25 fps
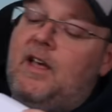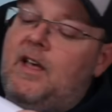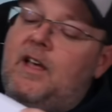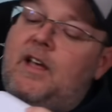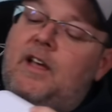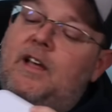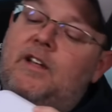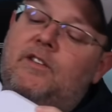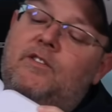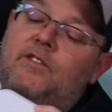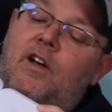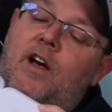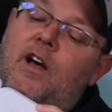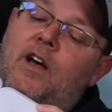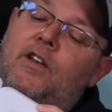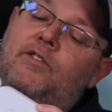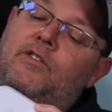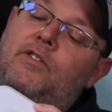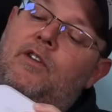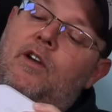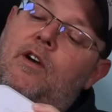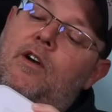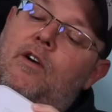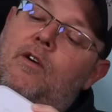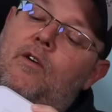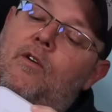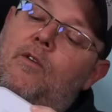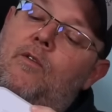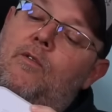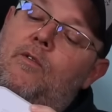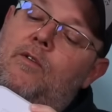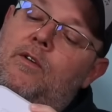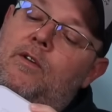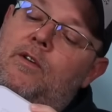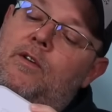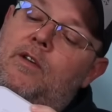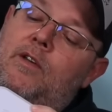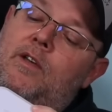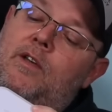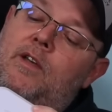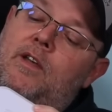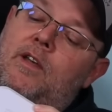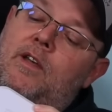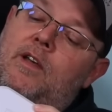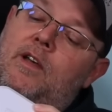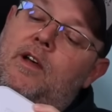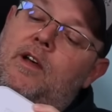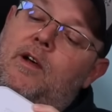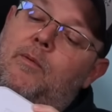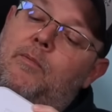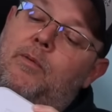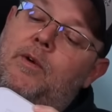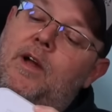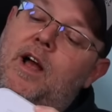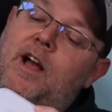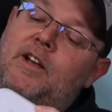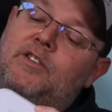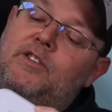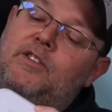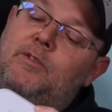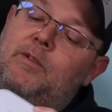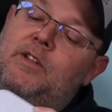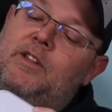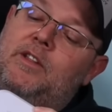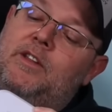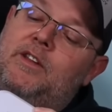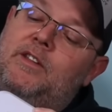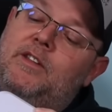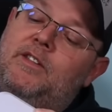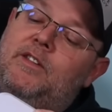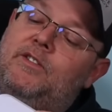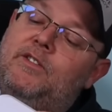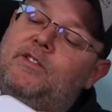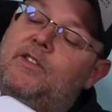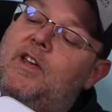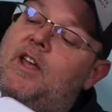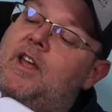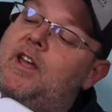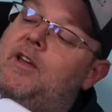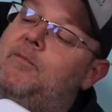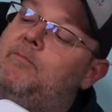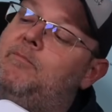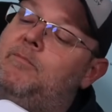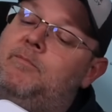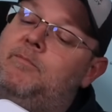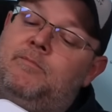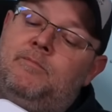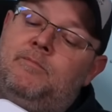It's also approximately the same